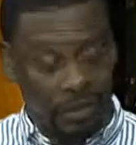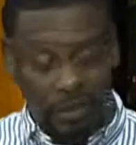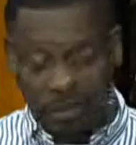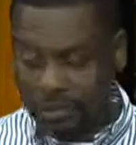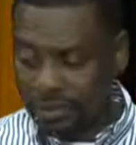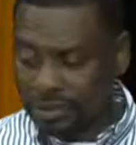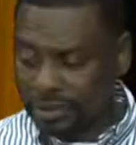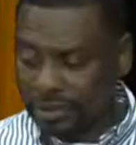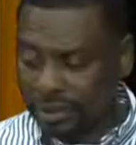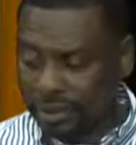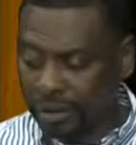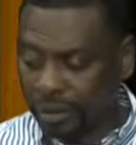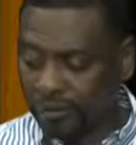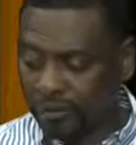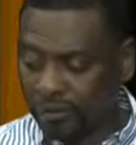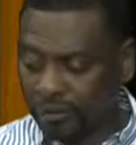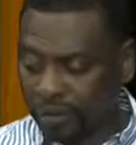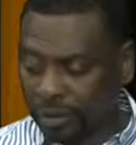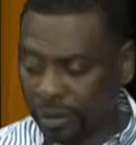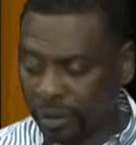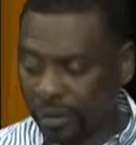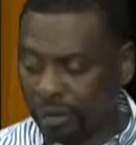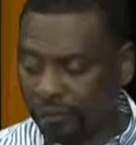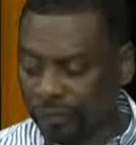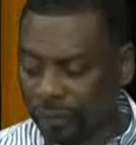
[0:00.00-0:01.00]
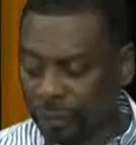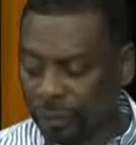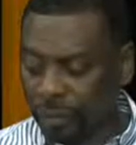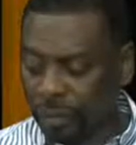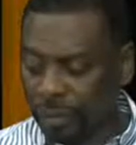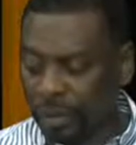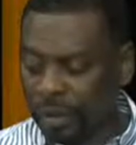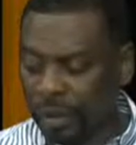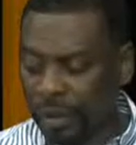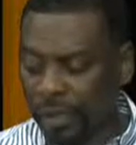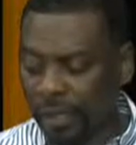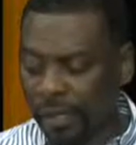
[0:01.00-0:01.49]
2nd, 3rd
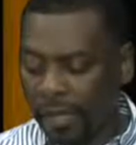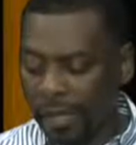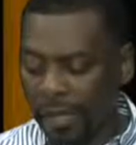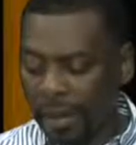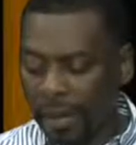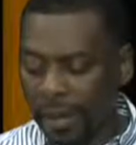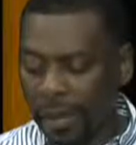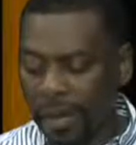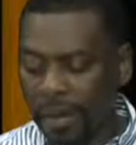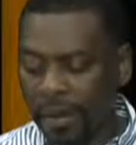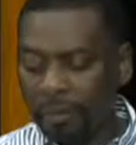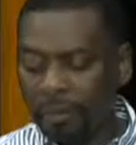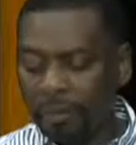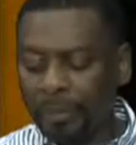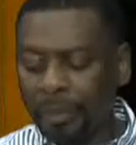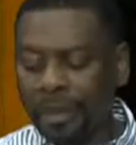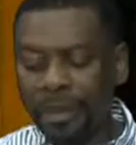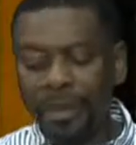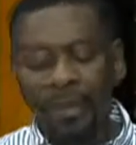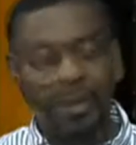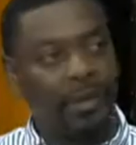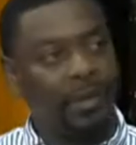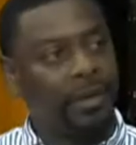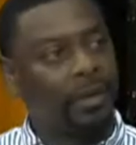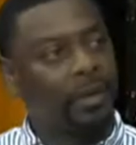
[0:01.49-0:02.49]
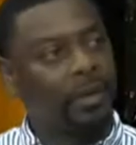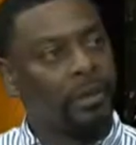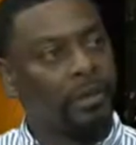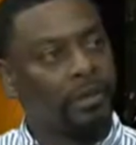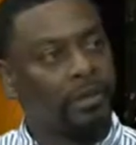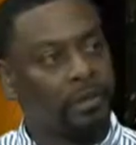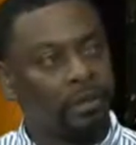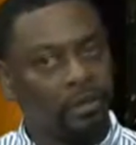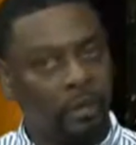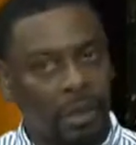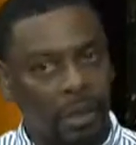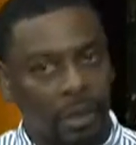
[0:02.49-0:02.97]
floor. But
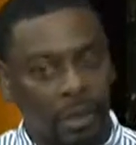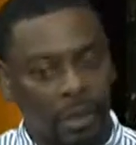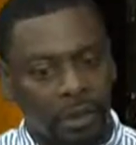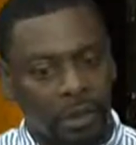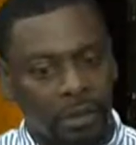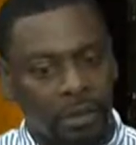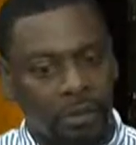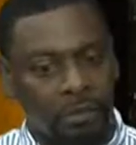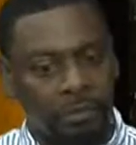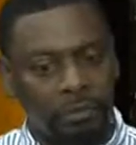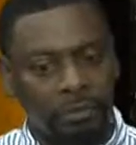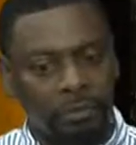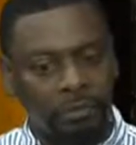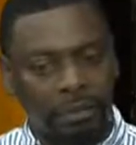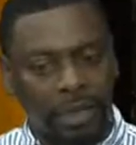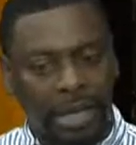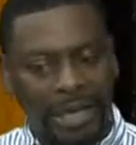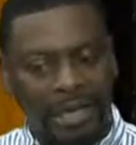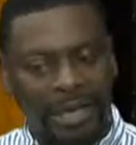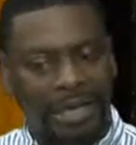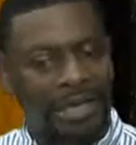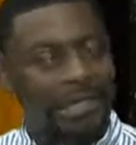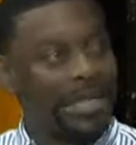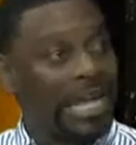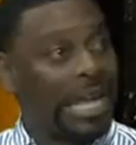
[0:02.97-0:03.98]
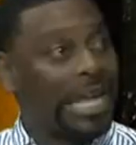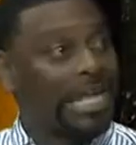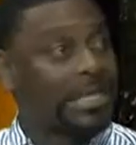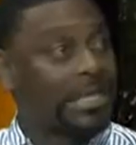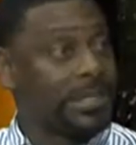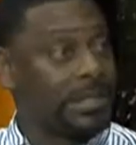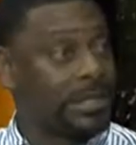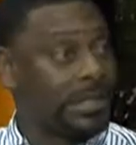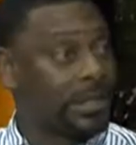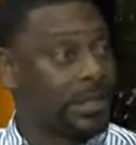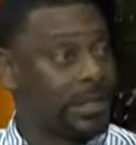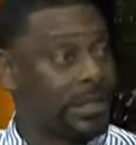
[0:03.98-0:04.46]
there are, I guess,
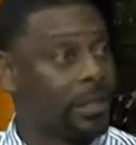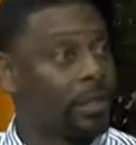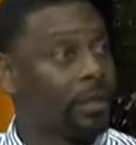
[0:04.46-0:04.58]
agencies in